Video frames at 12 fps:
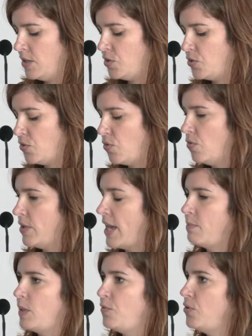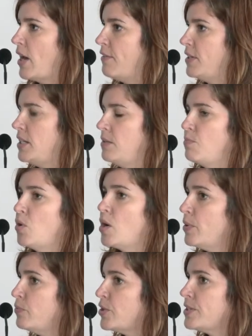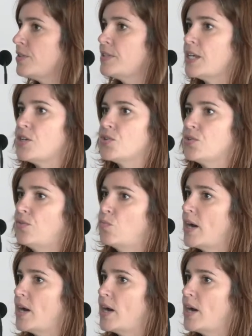So yeah, if you have any PowerPoint presentation,